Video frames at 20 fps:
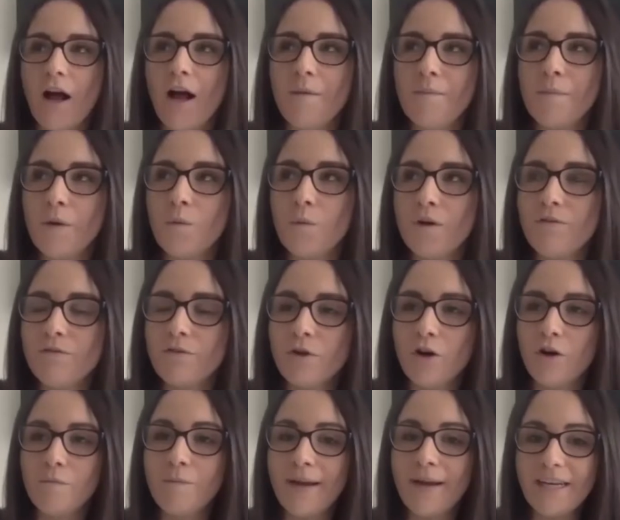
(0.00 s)
we've
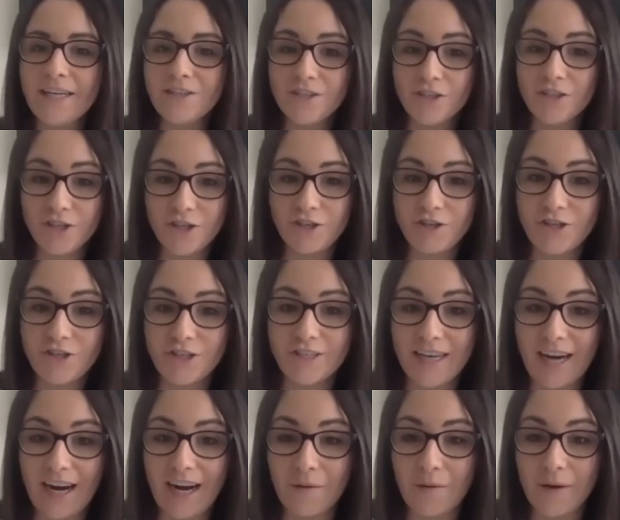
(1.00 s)
got many institutions
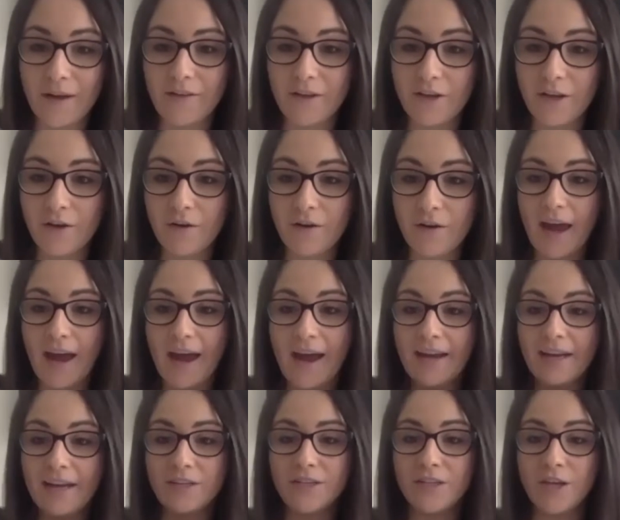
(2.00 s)
now in the
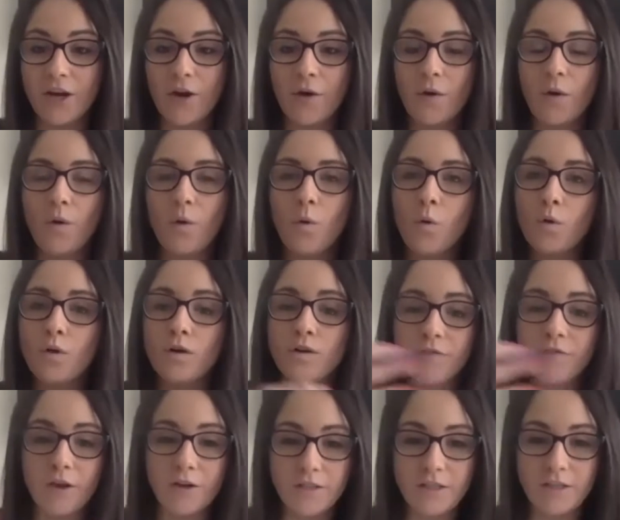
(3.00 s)
UK. So all of
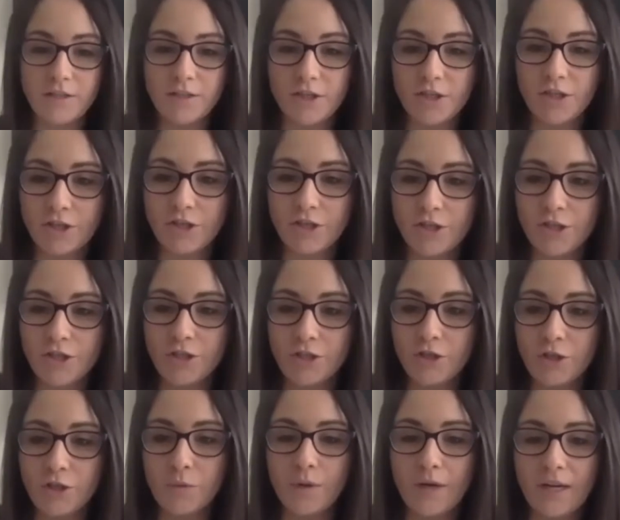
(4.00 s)
those institutions,
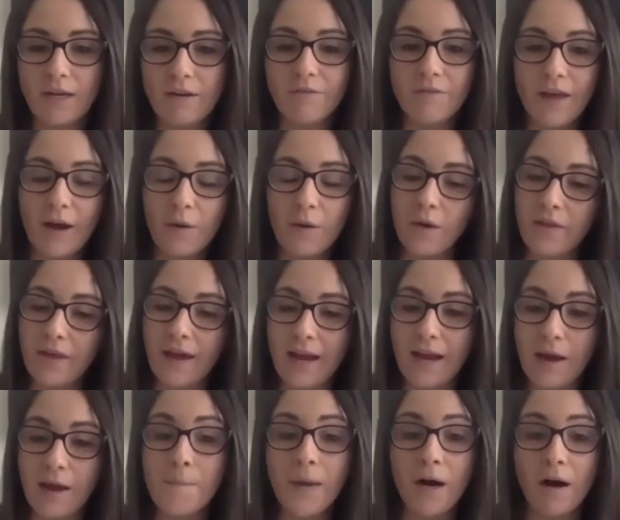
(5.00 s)
you will leave there with
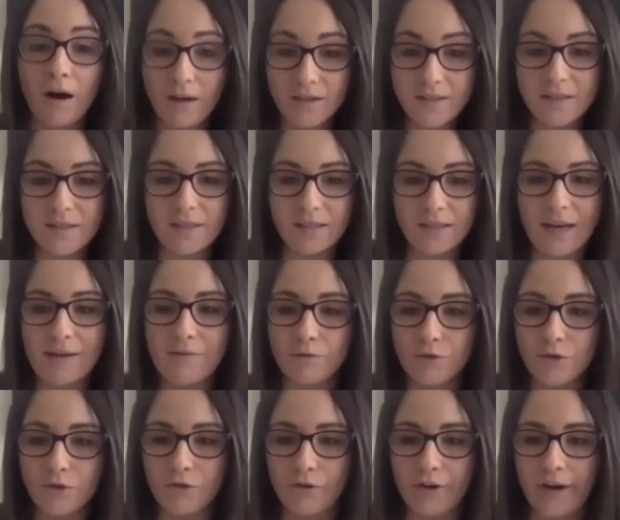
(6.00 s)
a master's level
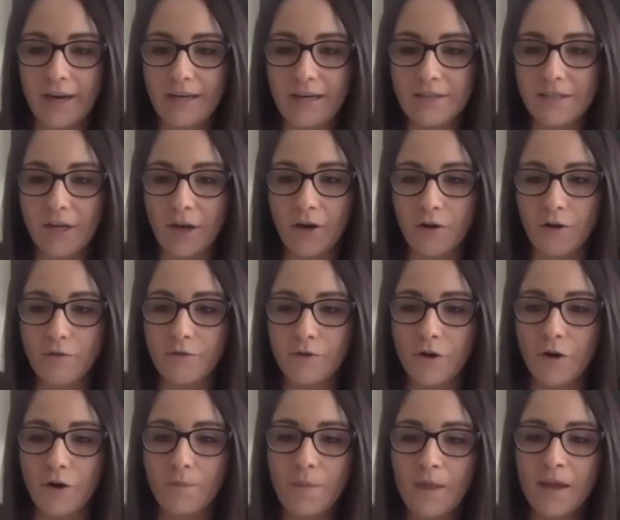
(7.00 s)
degree. So you've
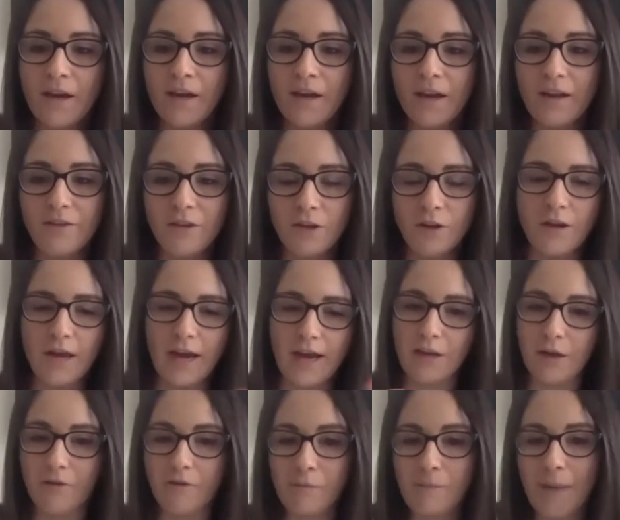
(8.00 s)
got, in the UK,
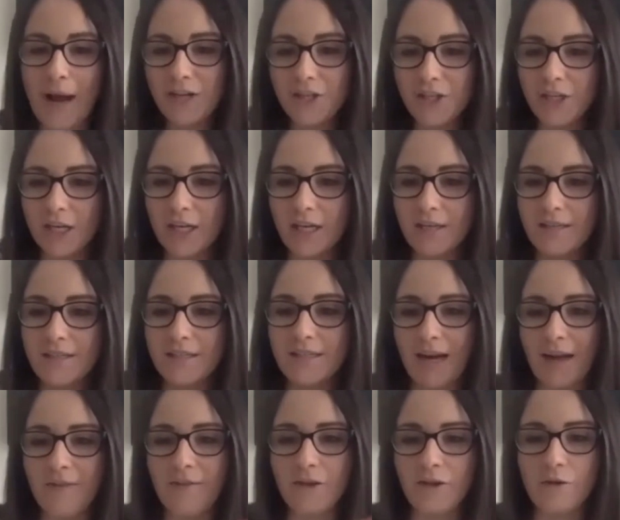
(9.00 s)
you have a bachelor's,
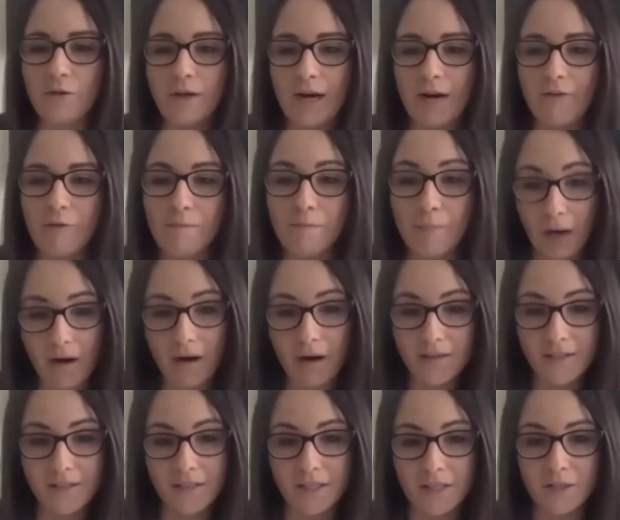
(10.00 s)
and then you can have a
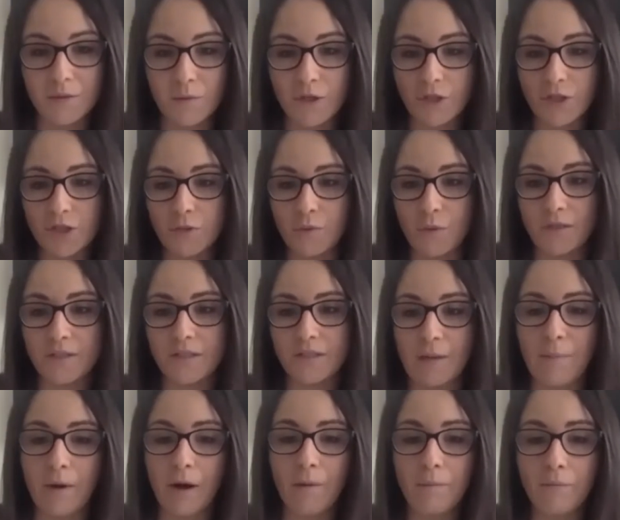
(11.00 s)
master's, which is one
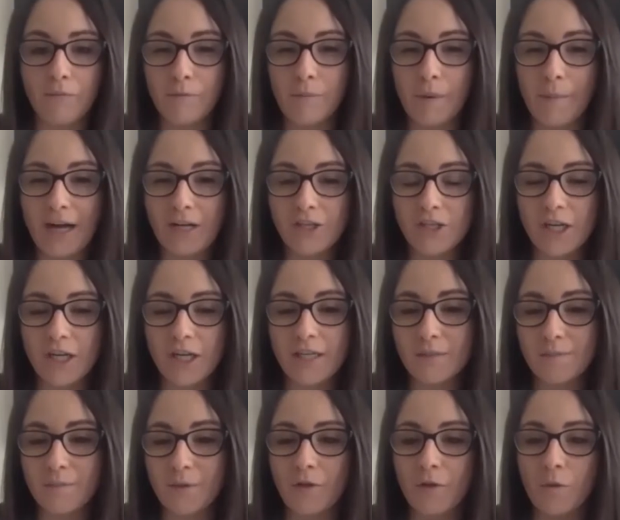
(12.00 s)
step up from a
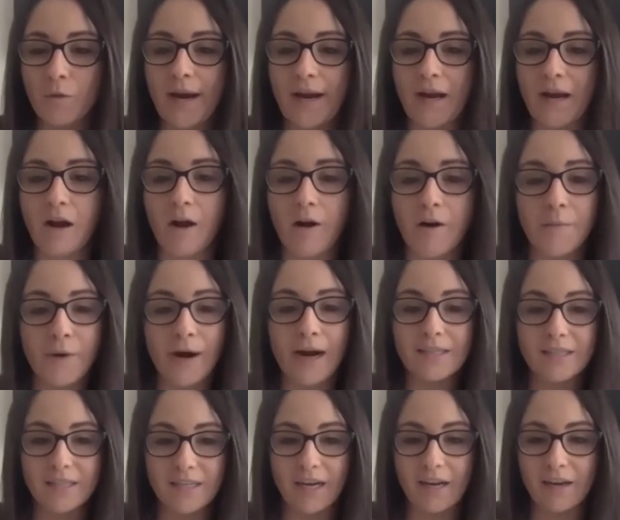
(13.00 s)
bachelor's. But the way
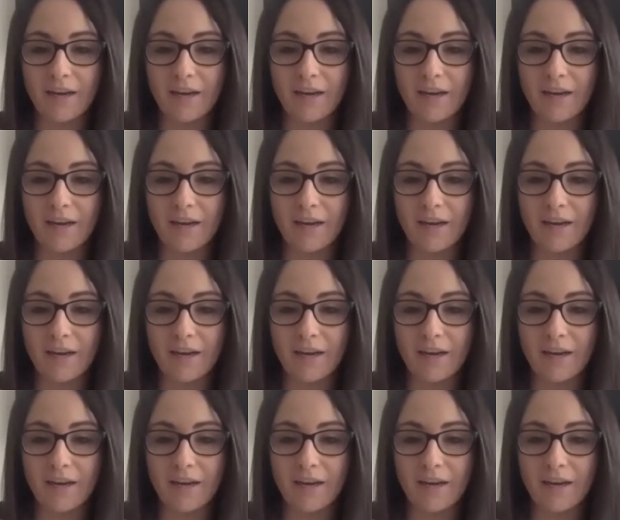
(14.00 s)
chiropractic